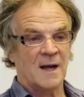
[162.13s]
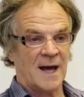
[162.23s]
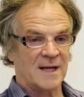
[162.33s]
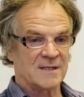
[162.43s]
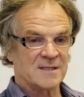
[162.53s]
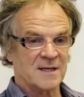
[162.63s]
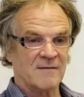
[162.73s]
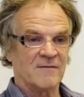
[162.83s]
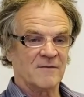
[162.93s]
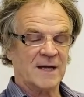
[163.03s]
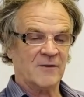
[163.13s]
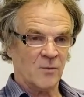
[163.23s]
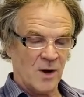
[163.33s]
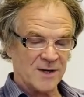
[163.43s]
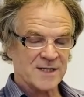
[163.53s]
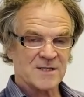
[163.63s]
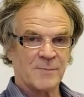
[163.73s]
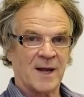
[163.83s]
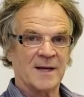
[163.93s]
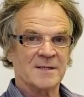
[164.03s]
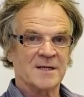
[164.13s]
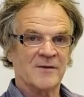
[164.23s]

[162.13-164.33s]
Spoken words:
and get the word explained.